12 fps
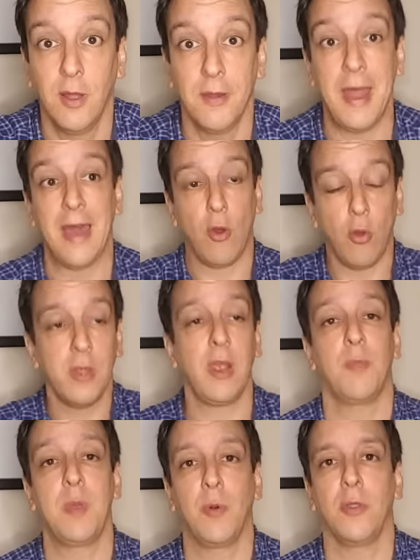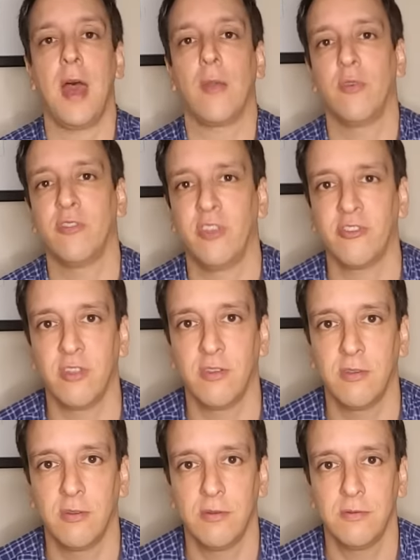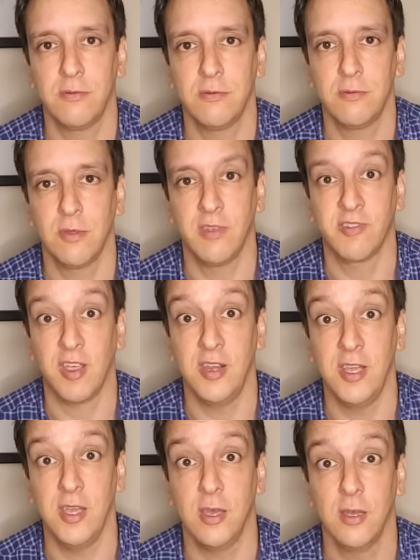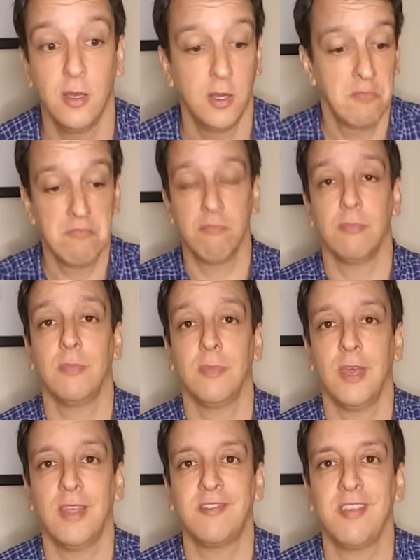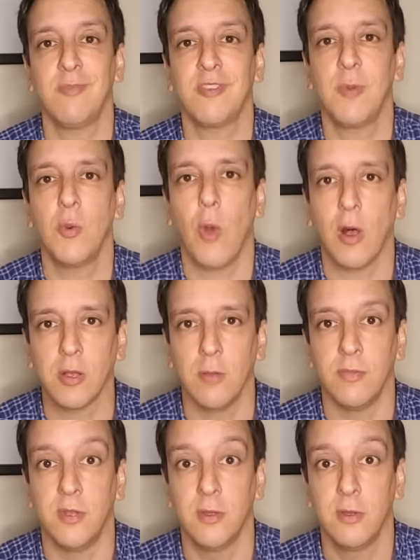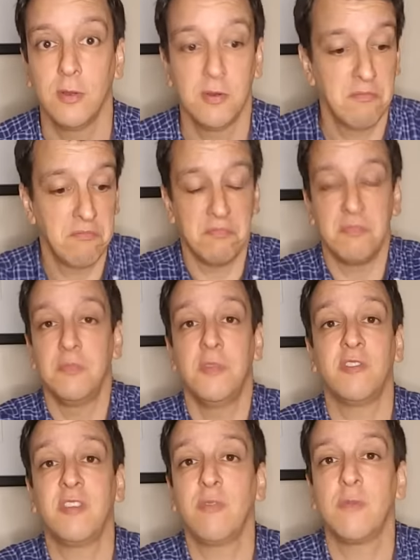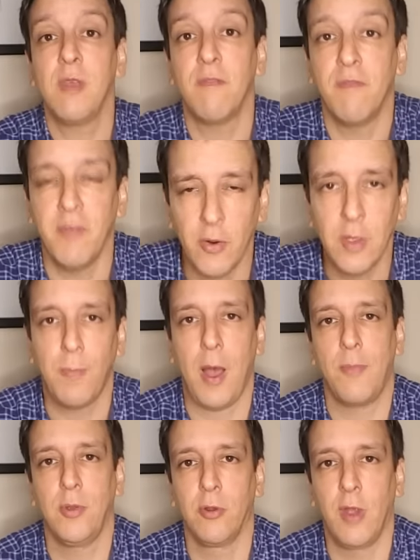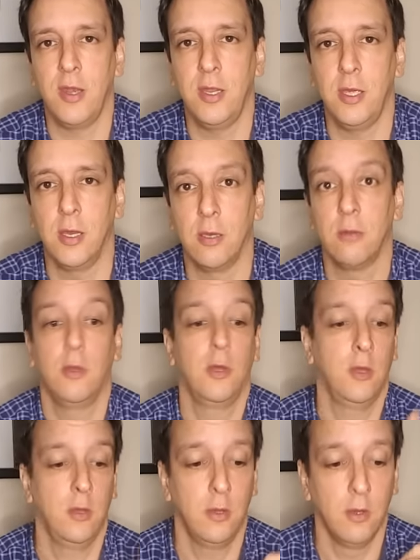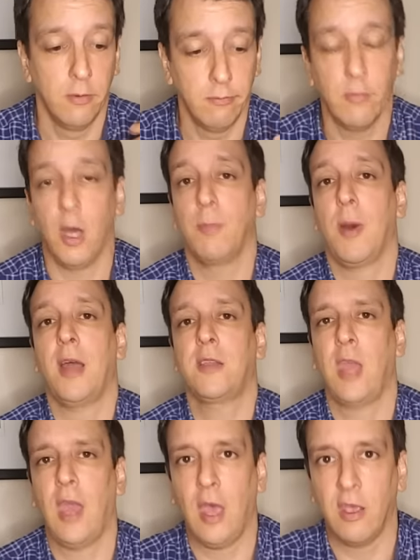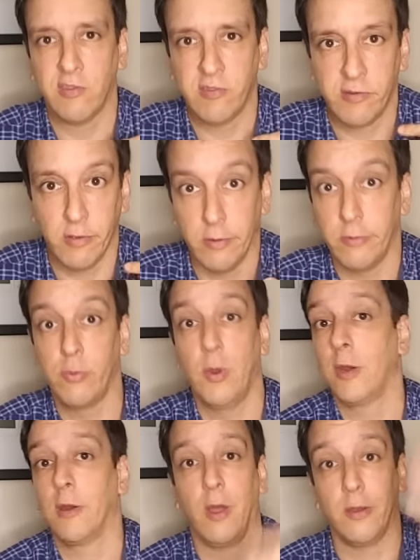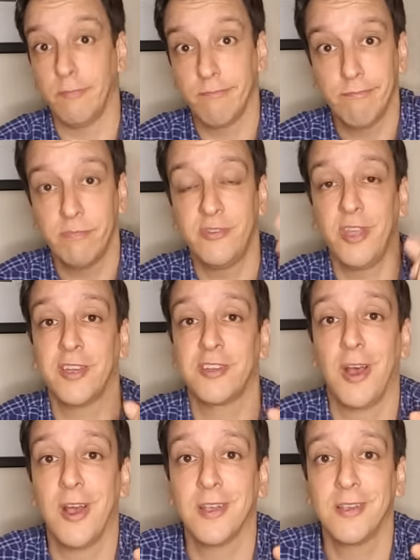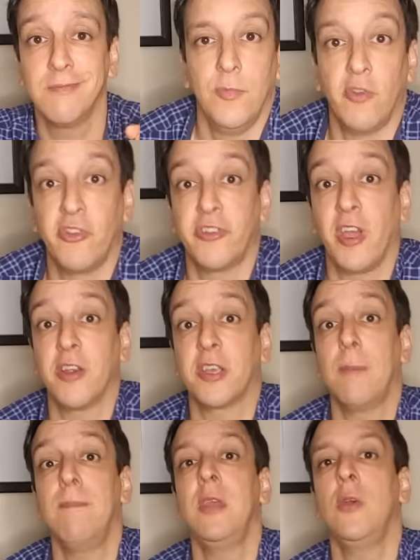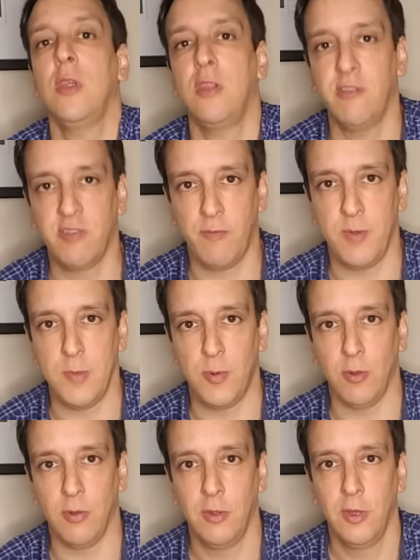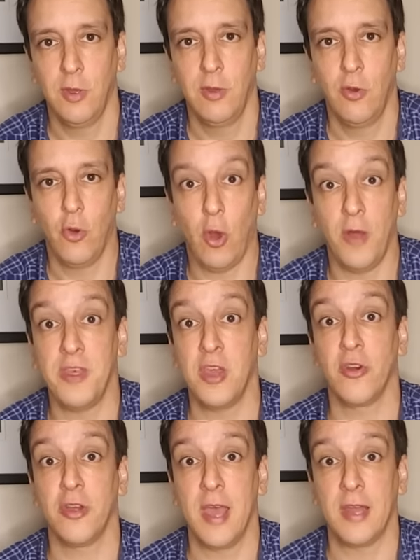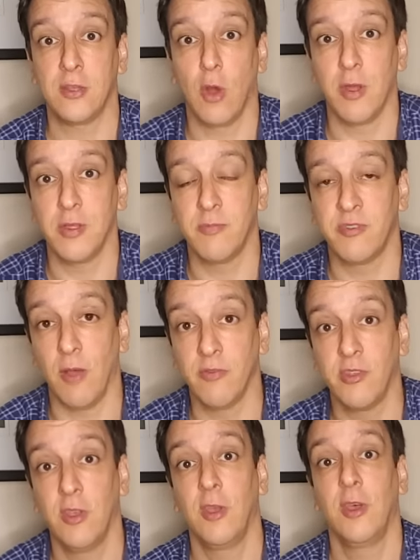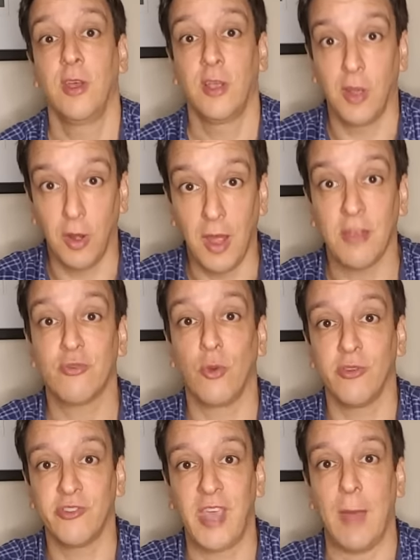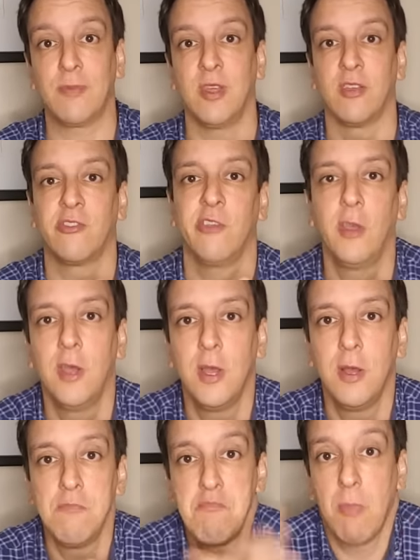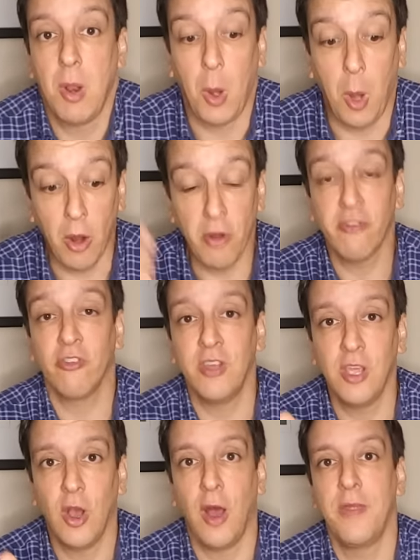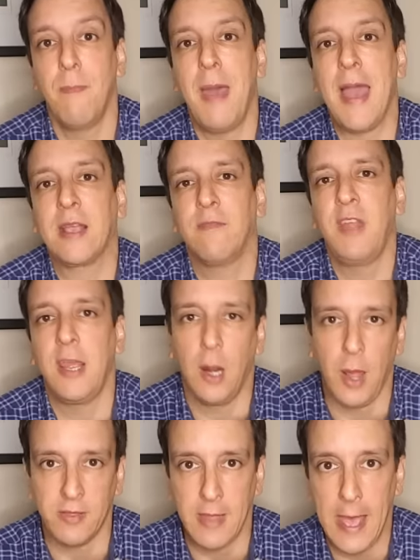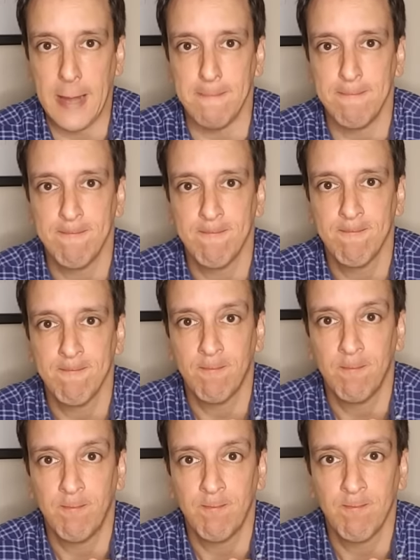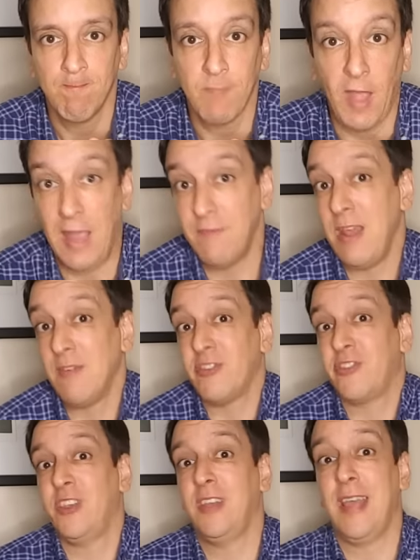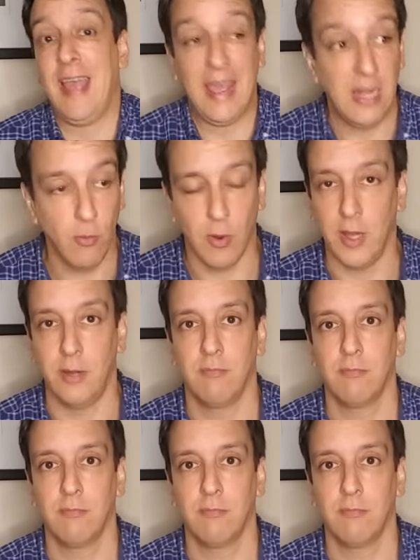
not only are people not resistant to this idea, it seems to be welcomed. This seems to be a very popular idea on podcasts, on Twitter, on TikTok. There's entire communities of people on the internet calling themselves cholesterol skeptics, largely on the back of data like that. I've never seen anyone